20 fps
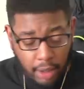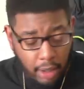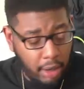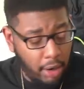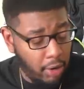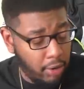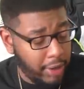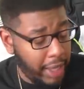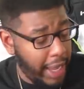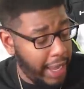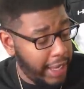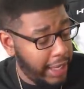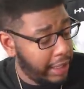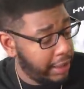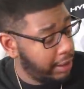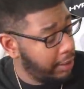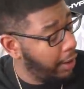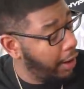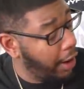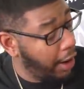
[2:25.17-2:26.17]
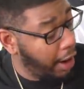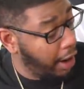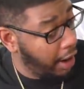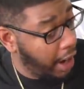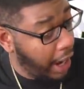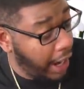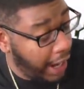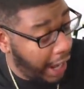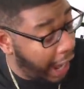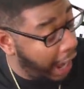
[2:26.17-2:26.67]
Okay.
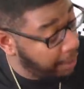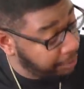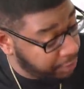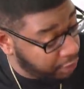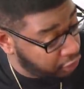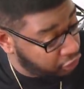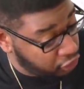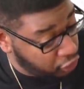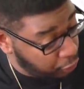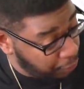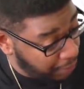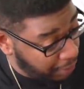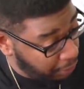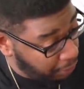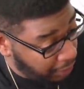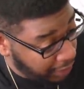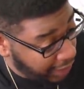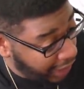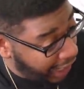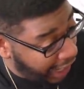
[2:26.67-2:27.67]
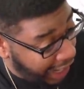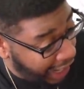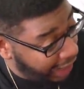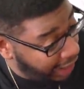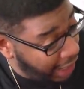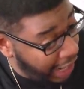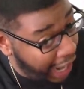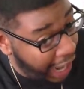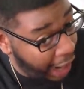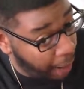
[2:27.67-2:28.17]
I, am the stupid one.
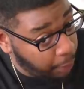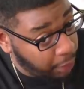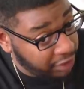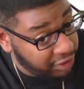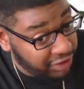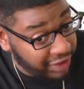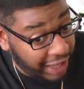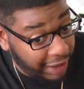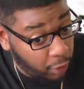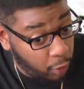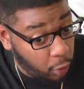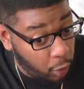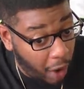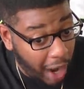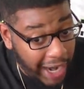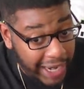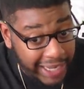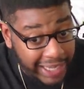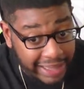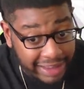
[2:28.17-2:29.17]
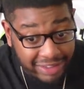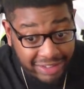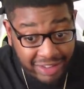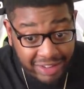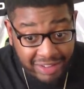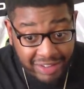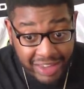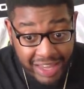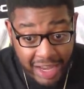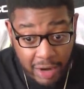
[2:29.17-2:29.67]
I I was like, why is
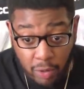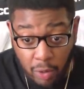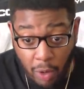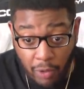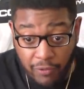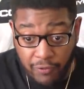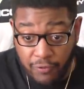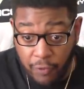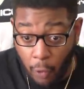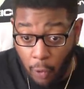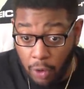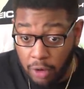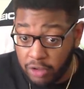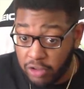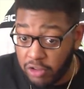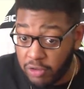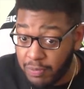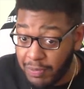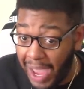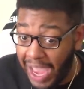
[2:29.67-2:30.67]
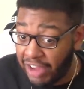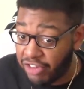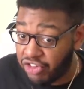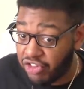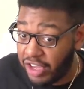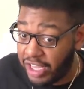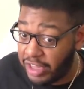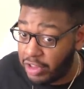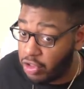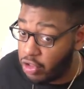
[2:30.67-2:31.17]
this hero forward
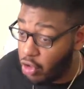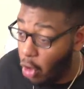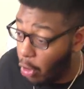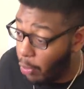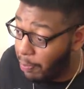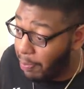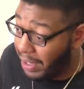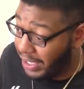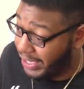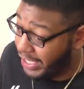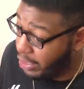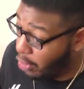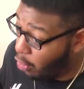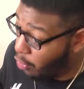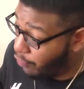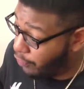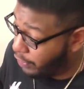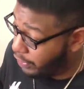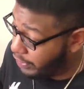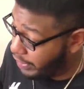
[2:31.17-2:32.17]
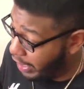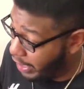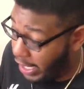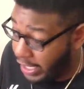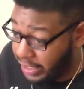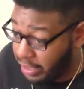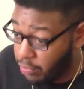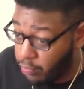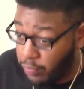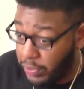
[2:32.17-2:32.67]
smashing nobody over there? I
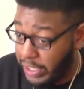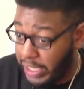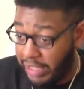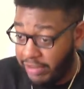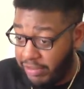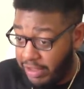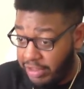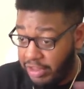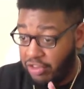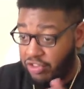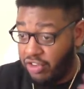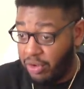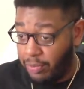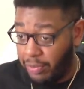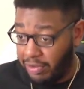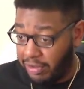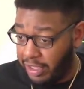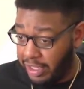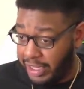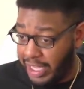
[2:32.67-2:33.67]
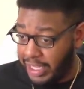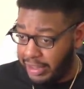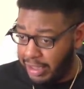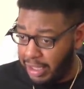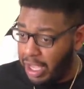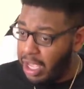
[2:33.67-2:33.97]
didn't realize that this connected.